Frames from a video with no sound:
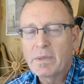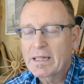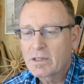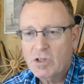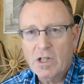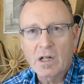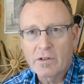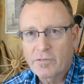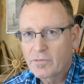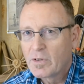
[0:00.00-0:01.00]
make a
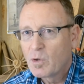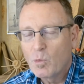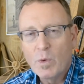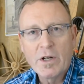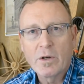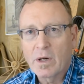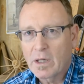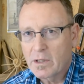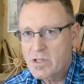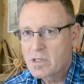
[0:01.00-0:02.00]
scarf, window
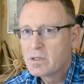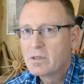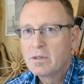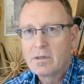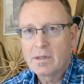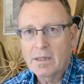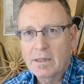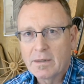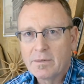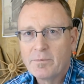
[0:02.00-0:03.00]
art.
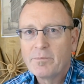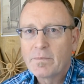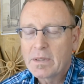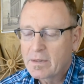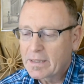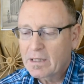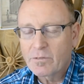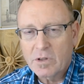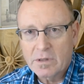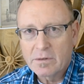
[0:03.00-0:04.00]
Uh, hmm. they, they,
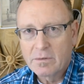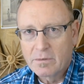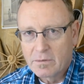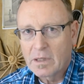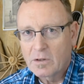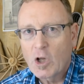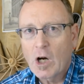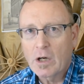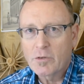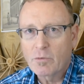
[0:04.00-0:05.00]
cover a, a
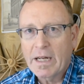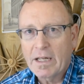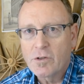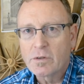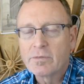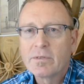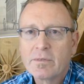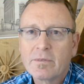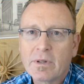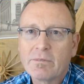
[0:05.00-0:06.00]
large range of,
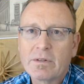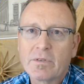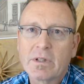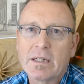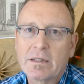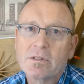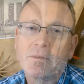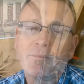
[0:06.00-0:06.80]
of different things.